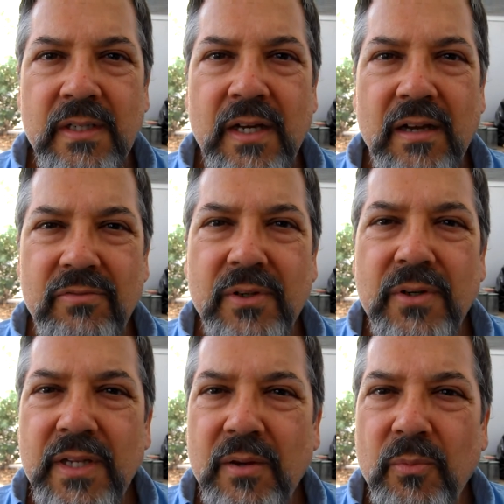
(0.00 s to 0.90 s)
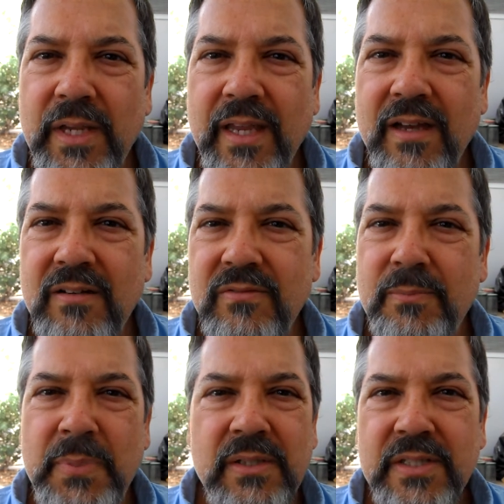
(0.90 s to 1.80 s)
I've learned that we have
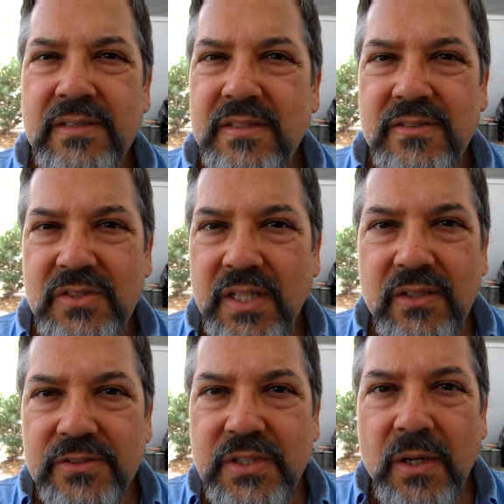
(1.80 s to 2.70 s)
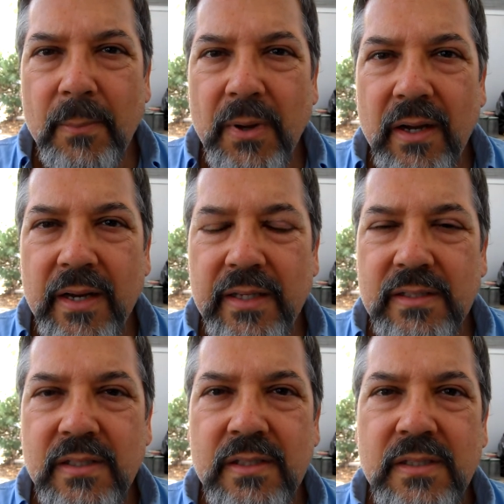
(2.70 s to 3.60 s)
billions of cells in our body,
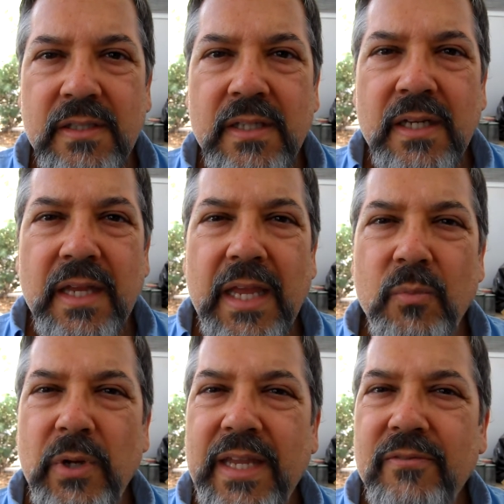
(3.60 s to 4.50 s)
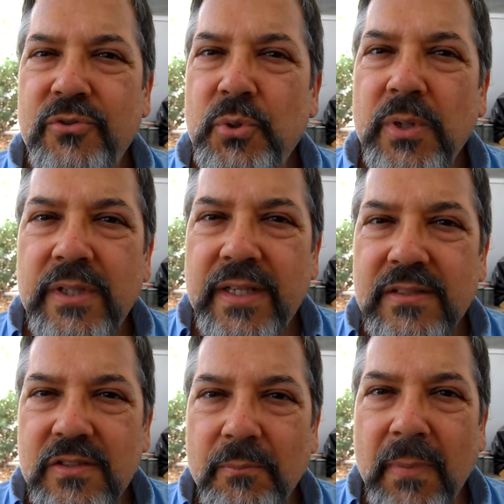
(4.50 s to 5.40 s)
and we have
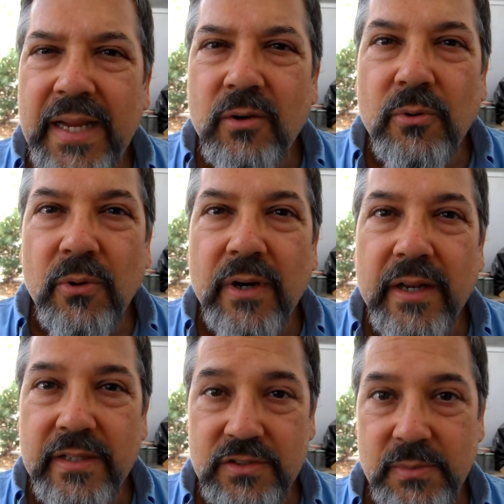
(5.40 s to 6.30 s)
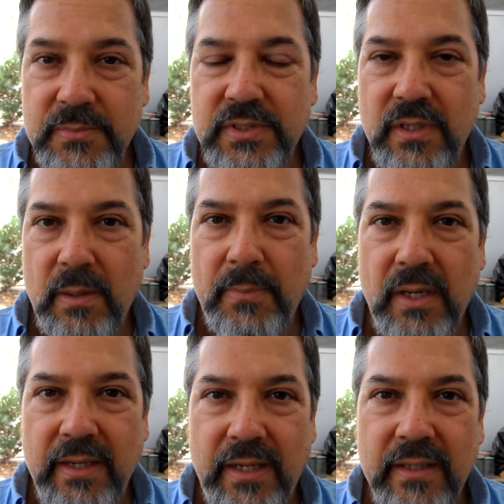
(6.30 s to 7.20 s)
trillions of microorganisms in our
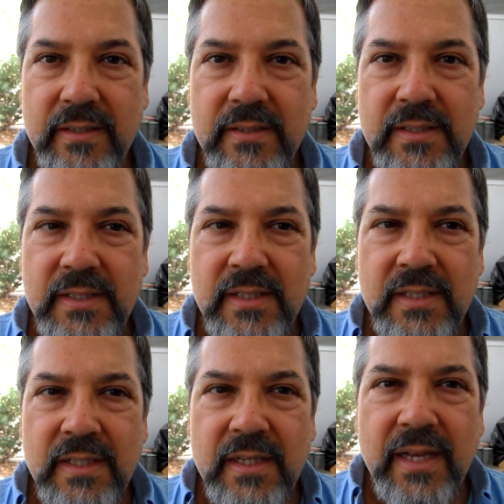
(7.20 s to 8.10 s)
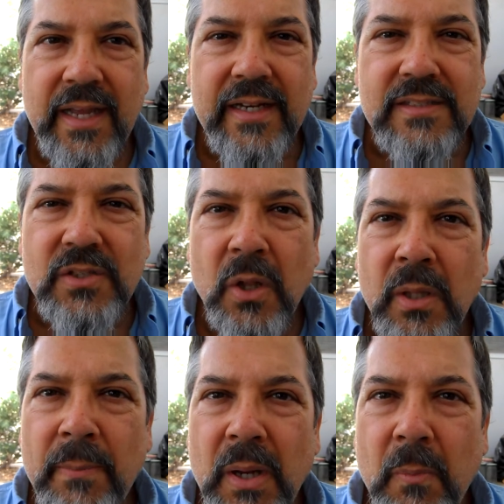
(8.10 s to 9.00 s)
body. And it's all
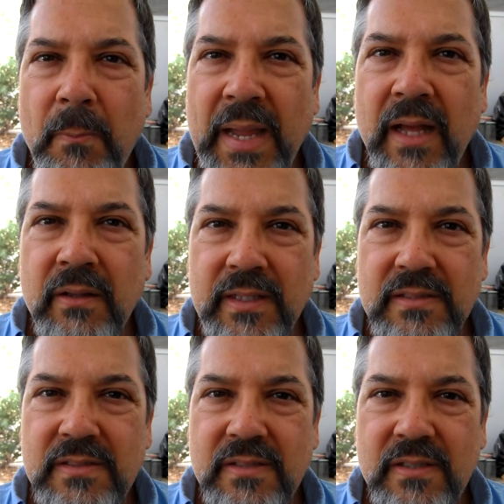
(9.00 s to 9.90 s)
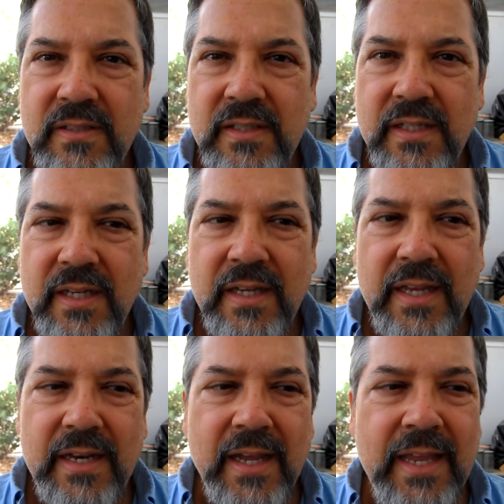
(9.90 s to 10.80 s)
about balance.
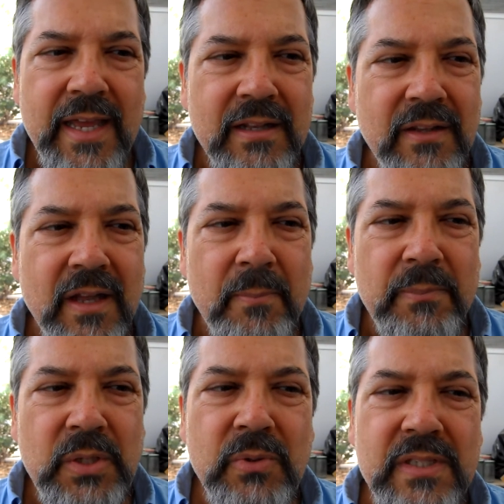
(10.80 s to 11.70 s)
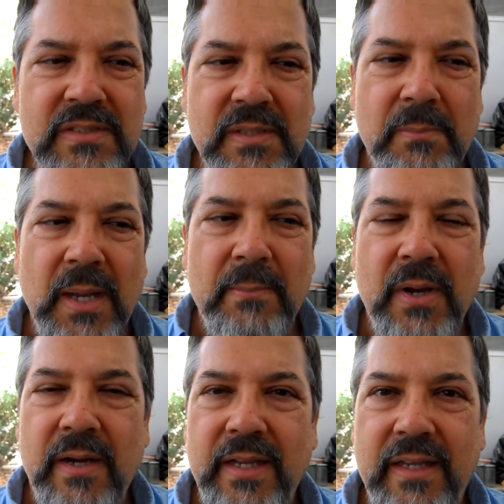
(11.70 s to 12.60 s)
And I had a lot of mucus in my
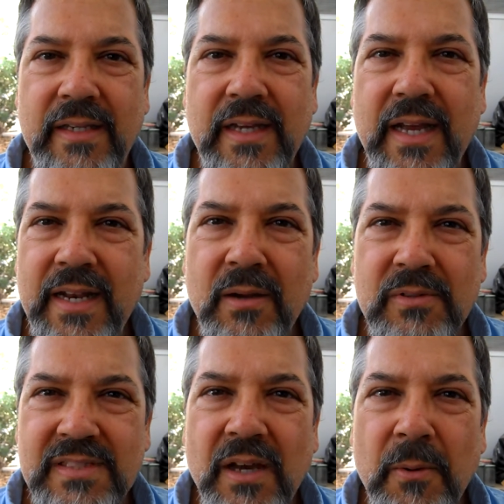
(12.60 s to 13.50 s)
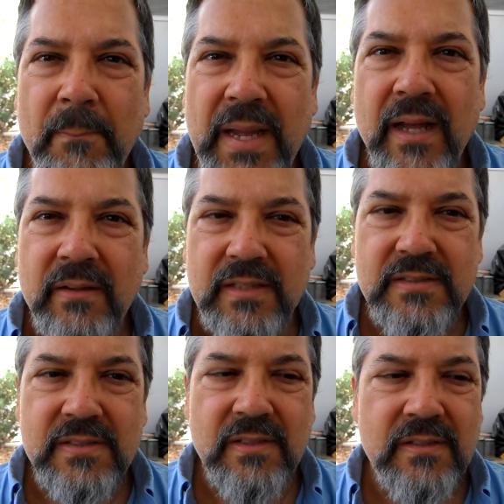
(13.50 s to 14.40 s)
body, and I was out of
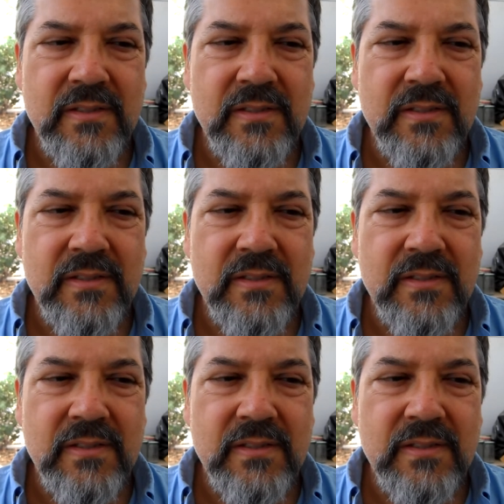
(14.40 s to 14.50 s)
balance.